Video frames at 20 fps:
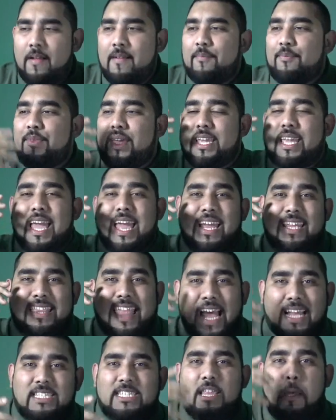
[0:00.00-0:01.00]
Like,
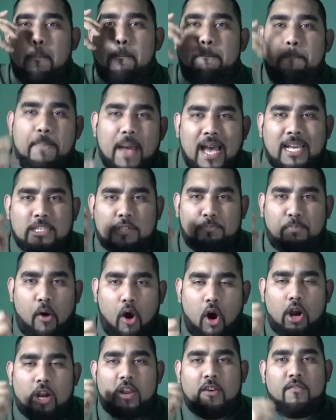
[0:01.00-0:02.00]
that's the best
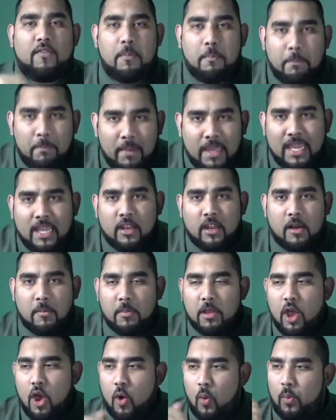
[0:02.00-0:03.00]
part of a meetup.
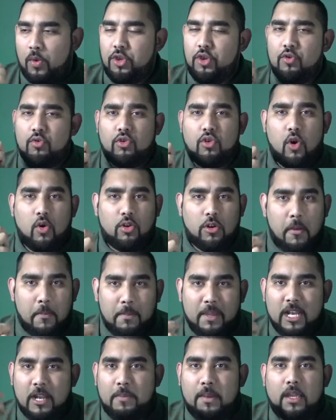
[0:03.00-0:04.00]
When you go to a
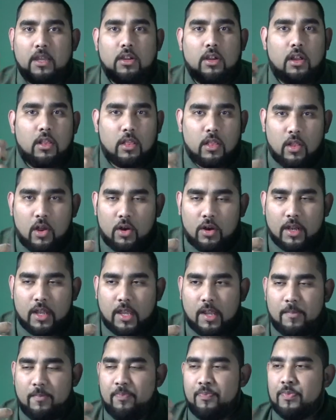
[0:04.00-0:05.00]
meetup and you're
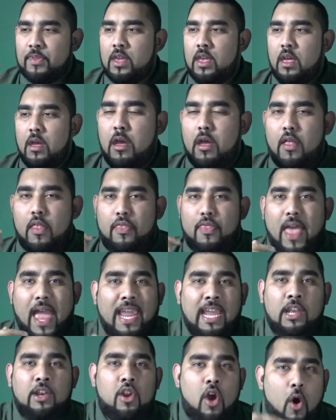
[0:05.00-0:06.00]
learning, they
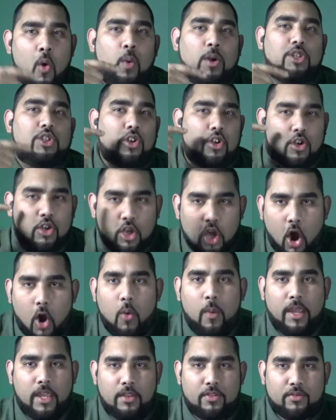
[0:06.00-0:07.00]
know what you're
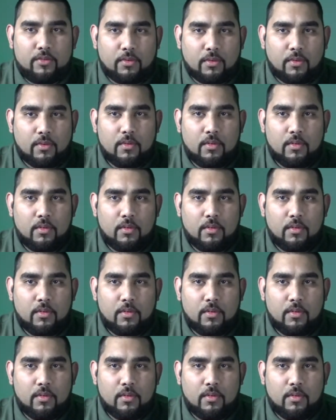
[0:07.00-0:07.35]
going through.